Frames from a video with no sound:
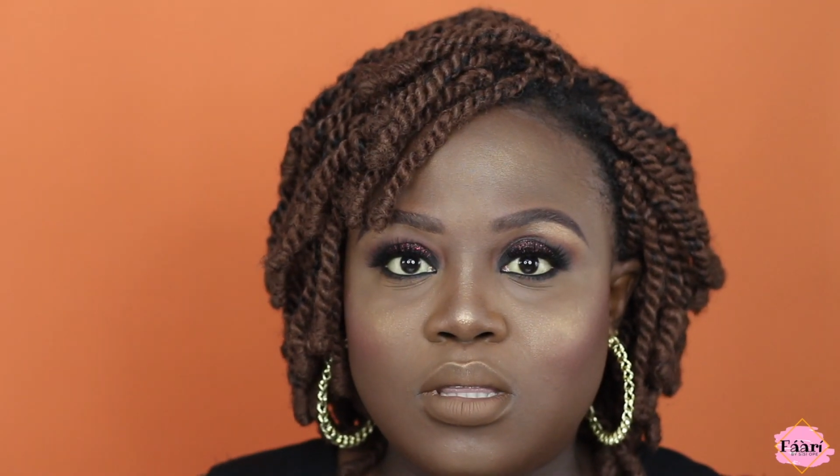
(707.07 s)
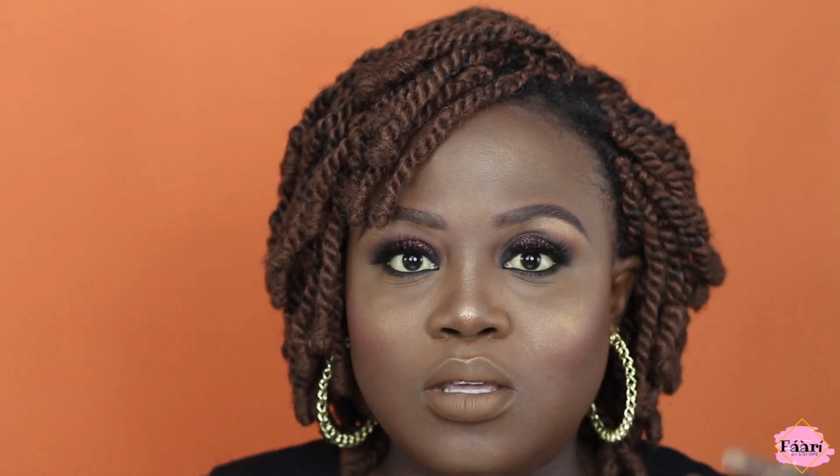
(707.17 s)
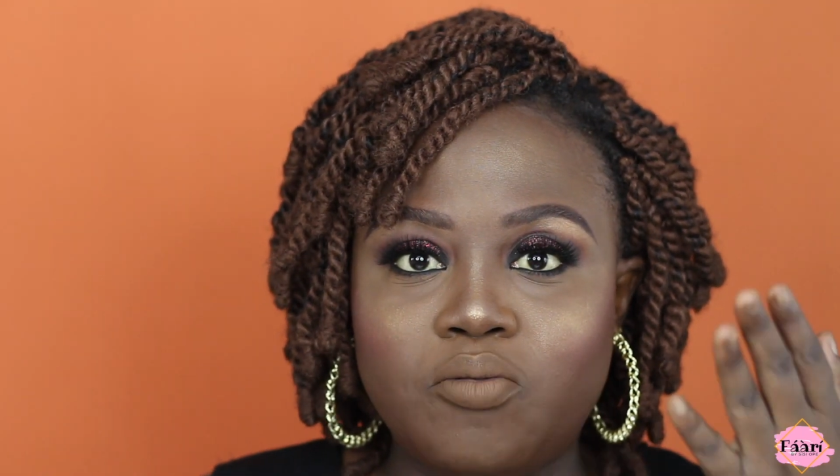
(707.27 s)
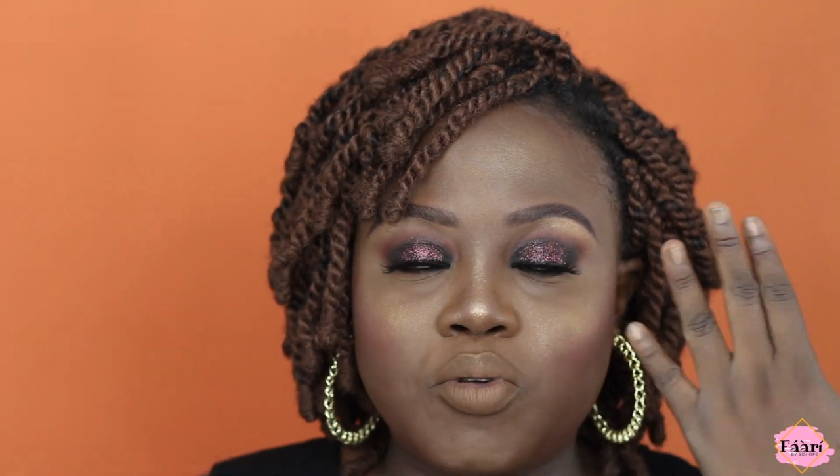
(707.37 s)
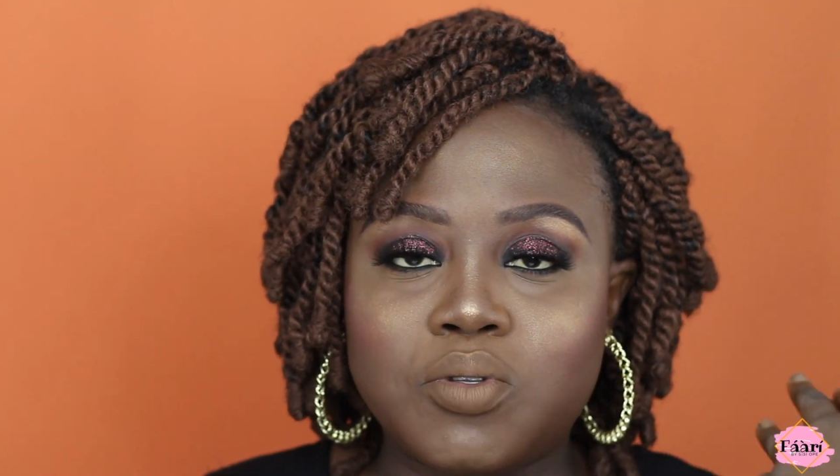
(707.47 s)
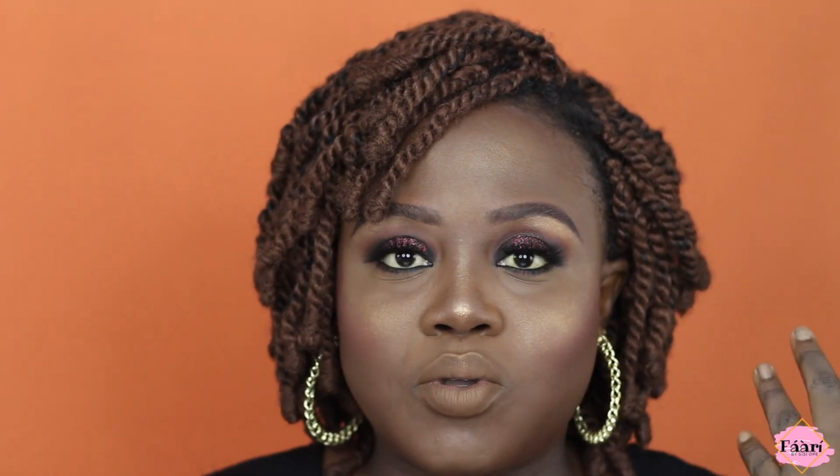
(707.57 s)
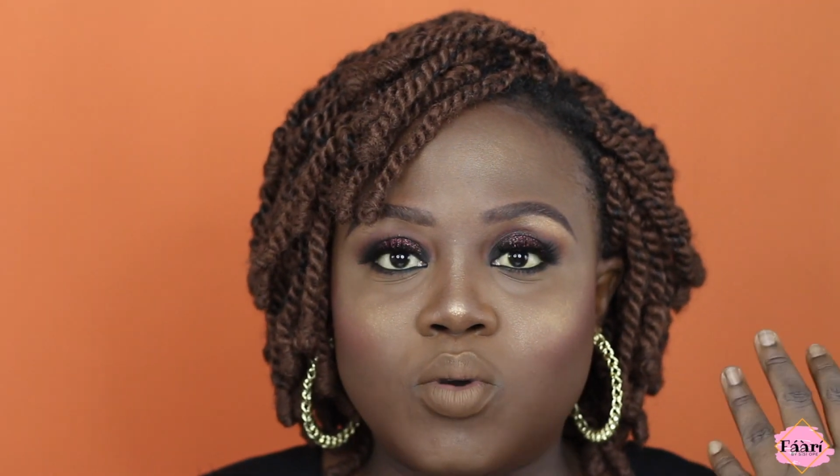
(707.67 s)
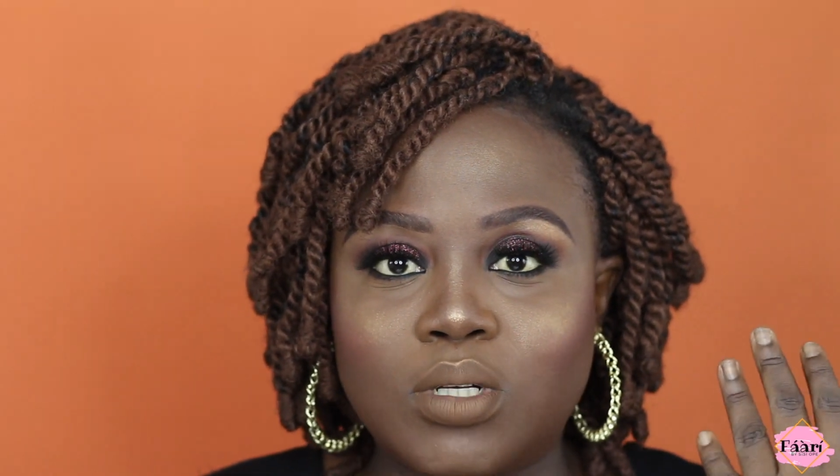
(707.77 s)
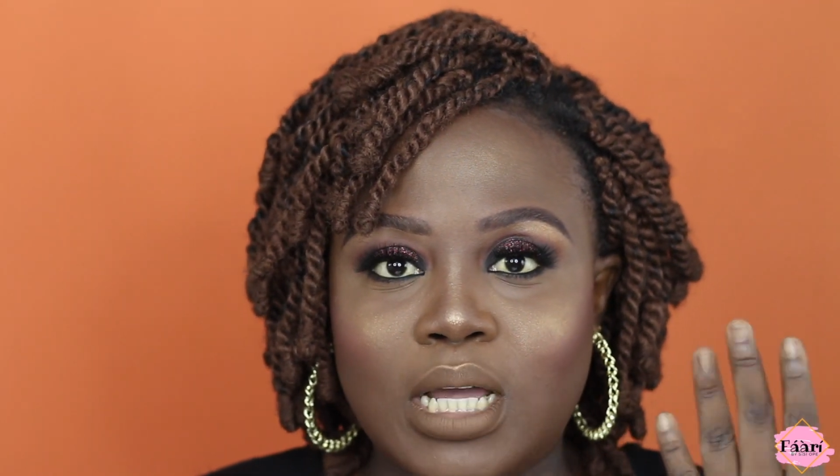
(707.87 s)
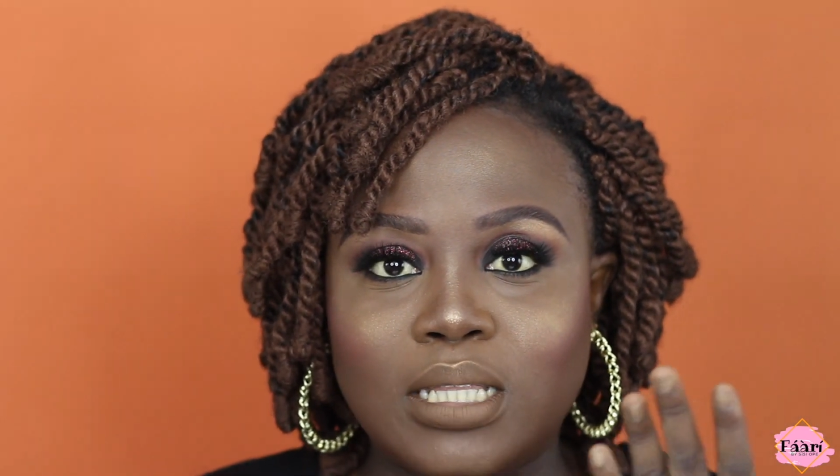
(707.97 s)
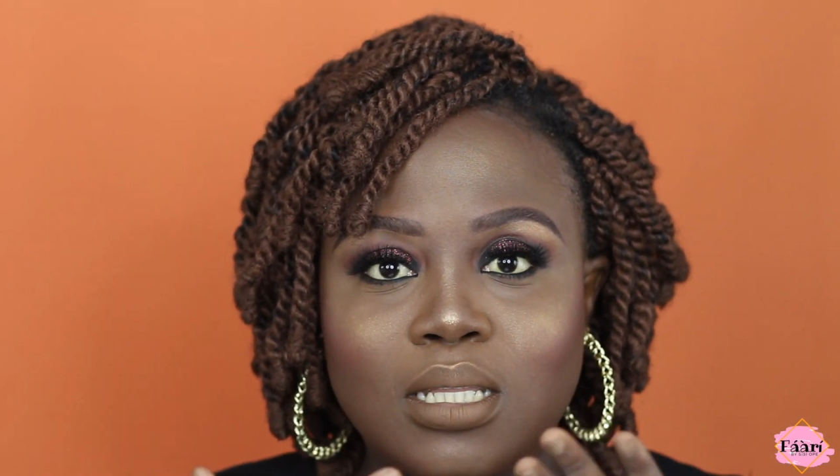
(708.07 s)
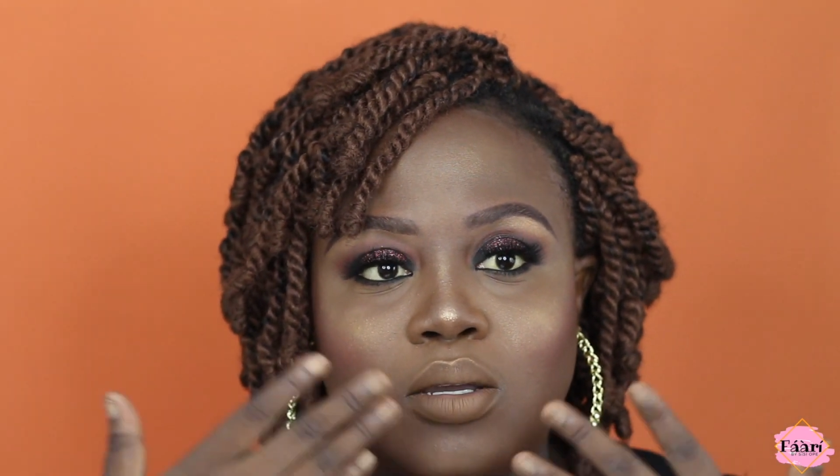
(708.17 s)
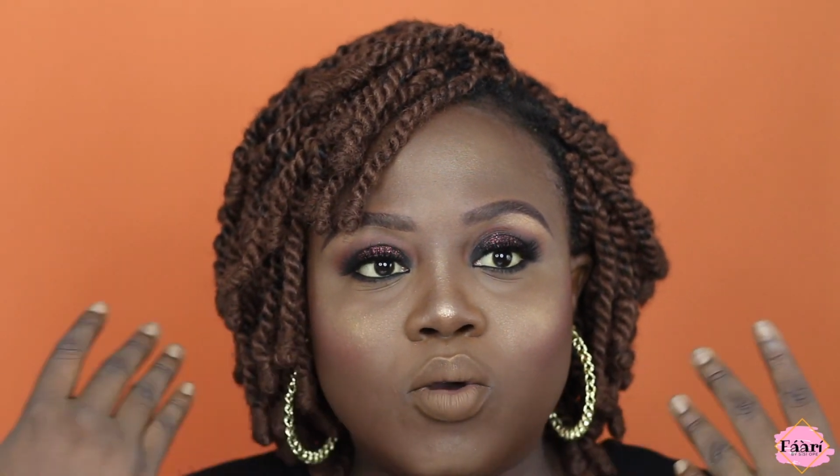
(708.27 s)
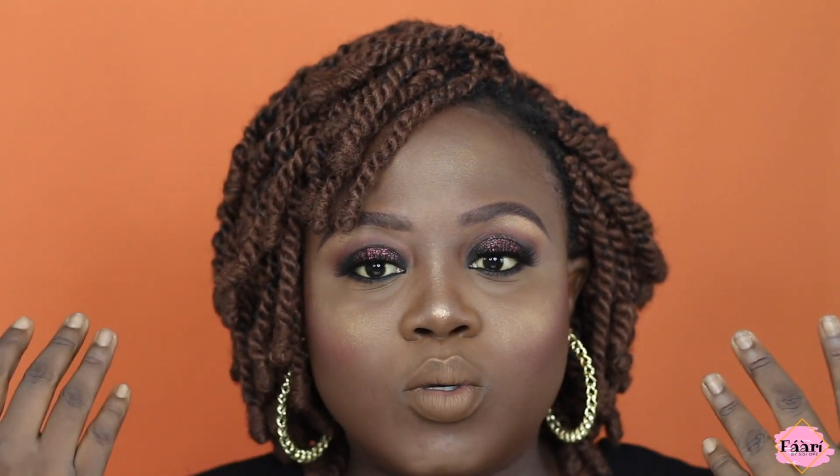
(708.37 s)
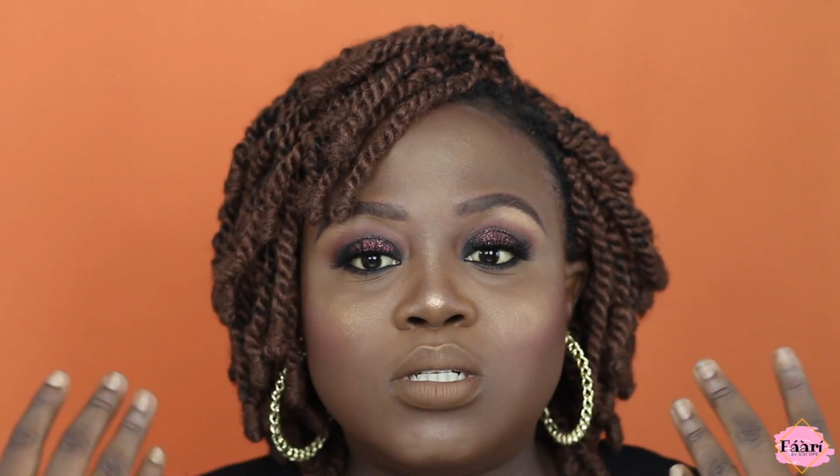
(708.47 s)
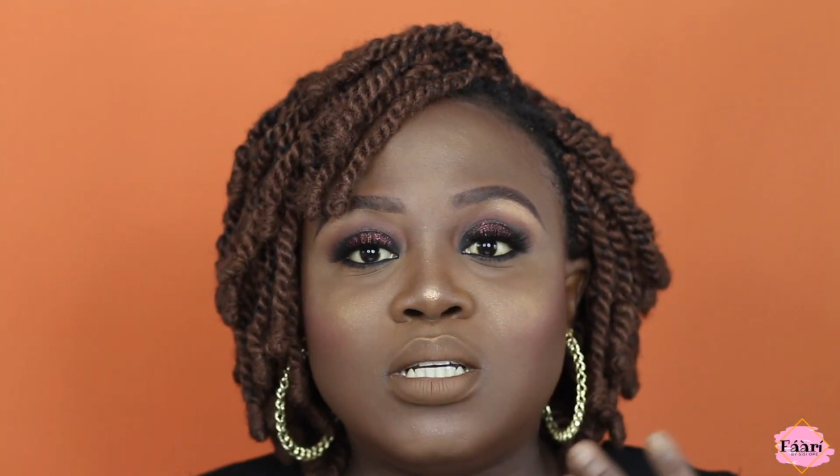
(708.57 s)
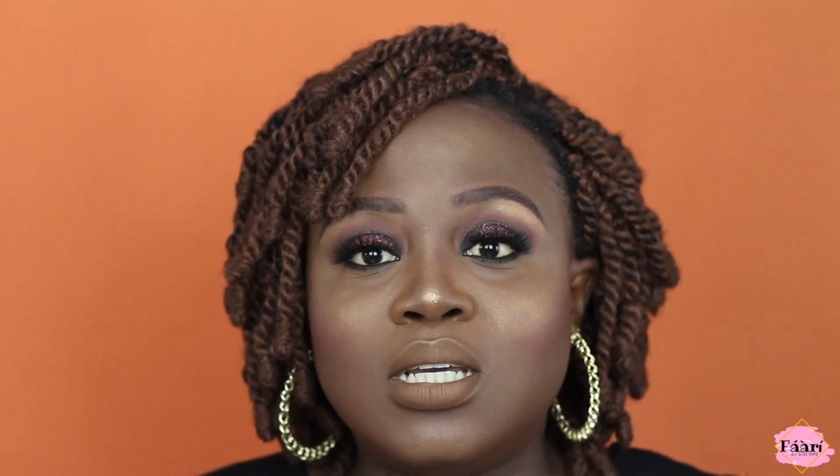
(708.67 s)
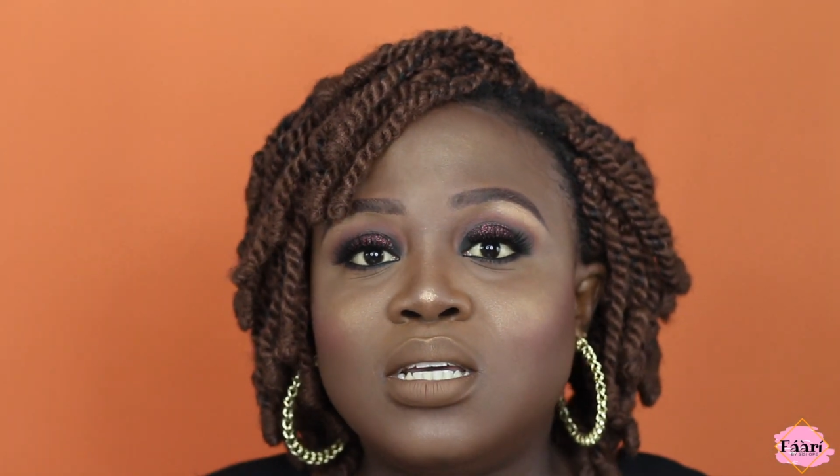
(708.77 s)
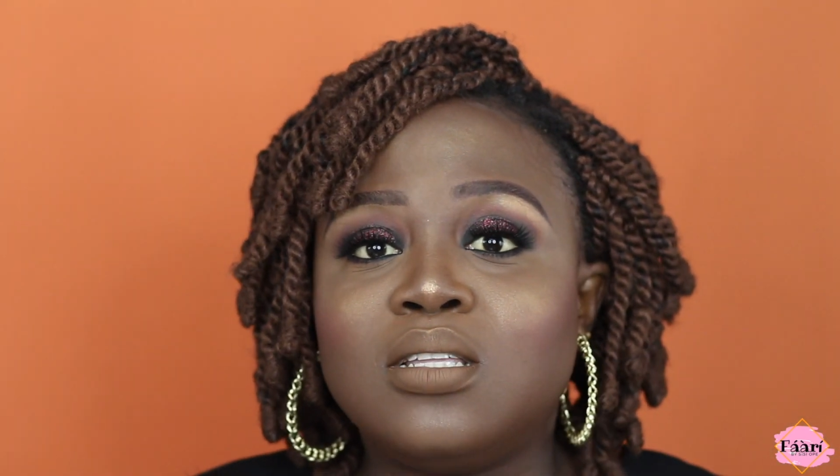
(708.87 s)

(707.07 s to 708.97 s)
the rose gold and the gold.